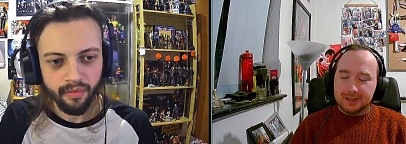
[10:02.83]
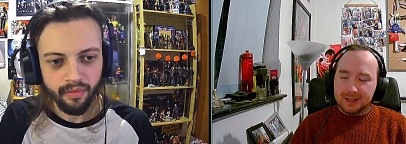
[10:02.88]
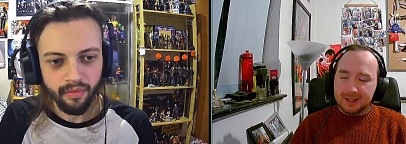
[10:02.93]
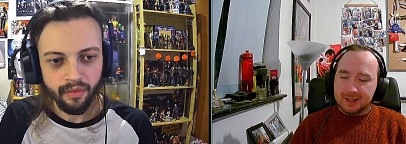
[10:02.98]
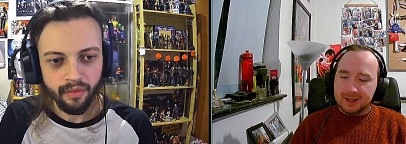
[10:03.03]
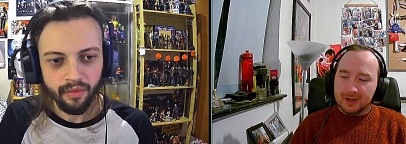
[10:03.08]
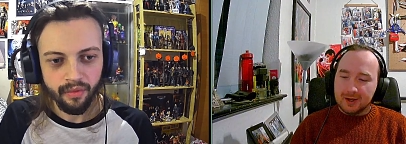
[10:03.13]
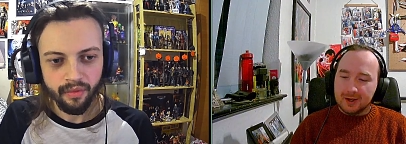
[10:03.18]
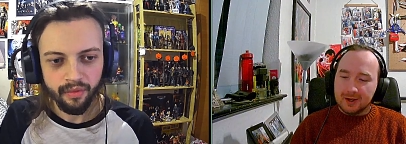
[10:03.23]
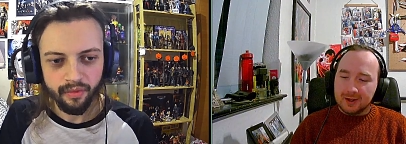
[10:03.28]
Speaker 1: uh,
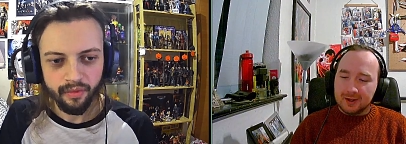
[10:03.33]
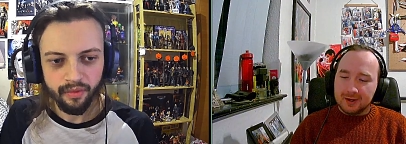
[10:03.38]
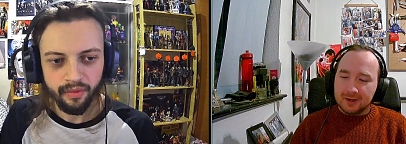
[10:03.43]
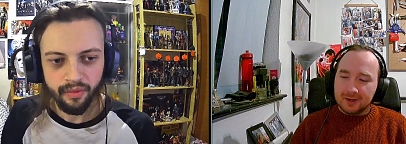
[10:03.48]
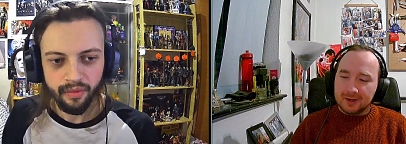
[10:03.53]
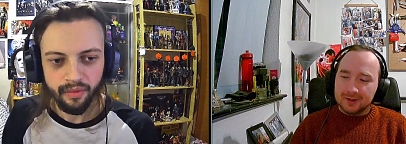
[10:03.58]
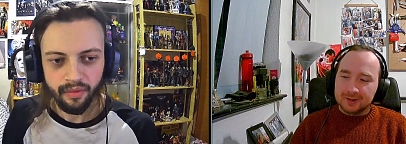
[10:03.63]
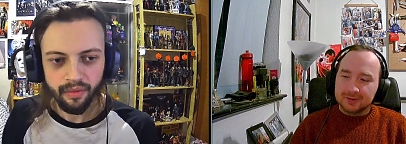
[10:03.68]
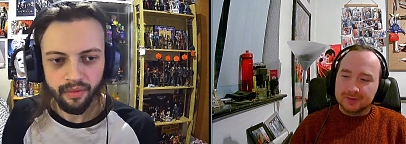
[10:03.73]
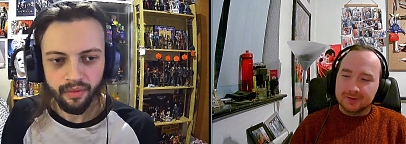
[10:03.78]
in her in
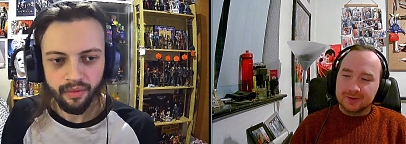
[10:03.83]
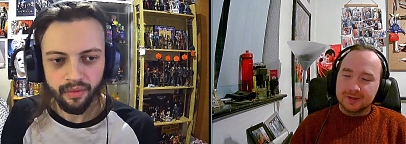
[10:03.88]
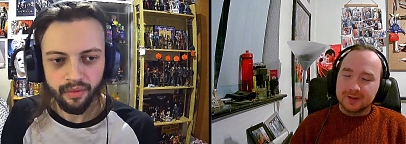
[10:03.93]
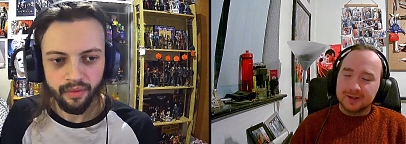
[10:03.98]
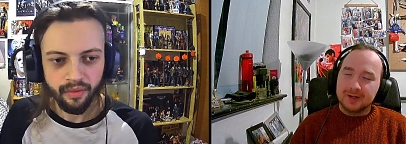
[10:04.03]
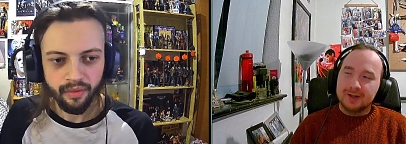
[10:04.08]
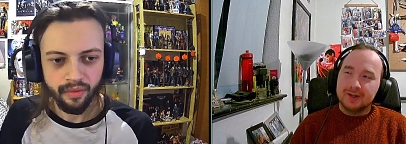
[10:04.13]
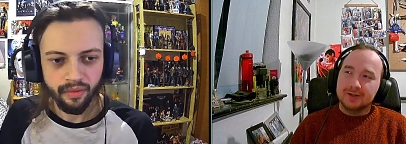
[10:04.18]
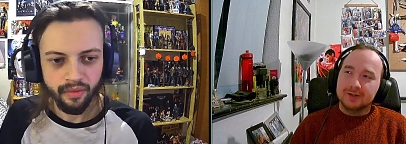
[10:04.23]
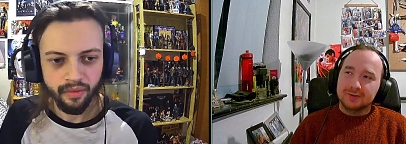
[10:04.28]
her
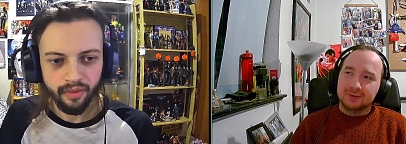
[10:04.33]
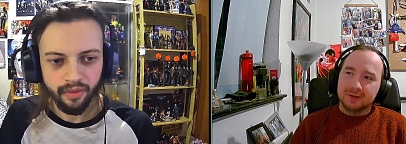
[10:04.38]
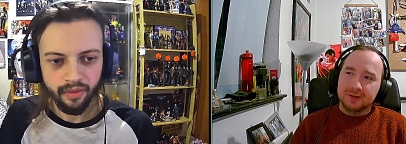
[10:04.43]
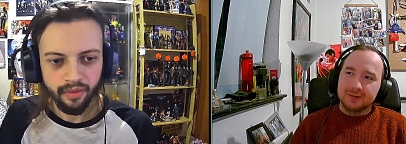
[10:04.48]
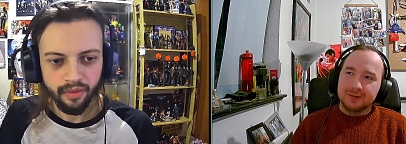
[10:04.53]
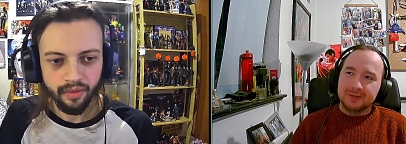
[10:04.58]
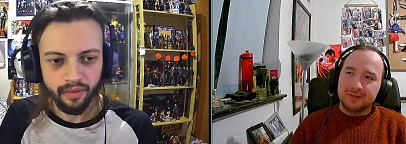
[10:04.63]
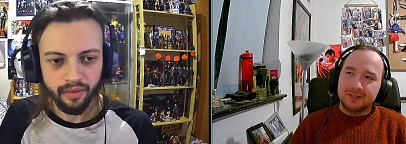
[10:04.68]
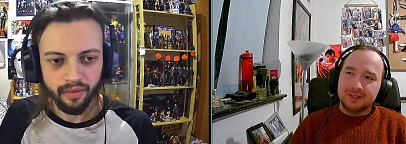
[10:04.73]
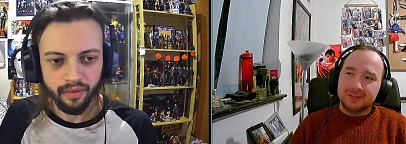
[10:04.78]
in her
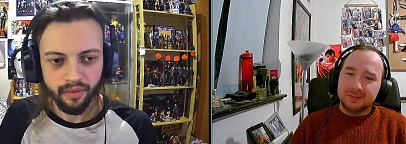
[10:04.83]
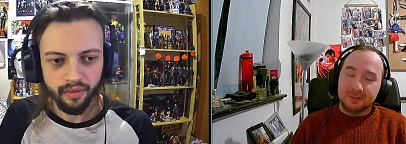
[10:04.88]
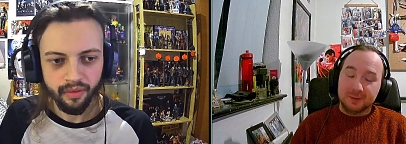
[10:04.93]
dream, she's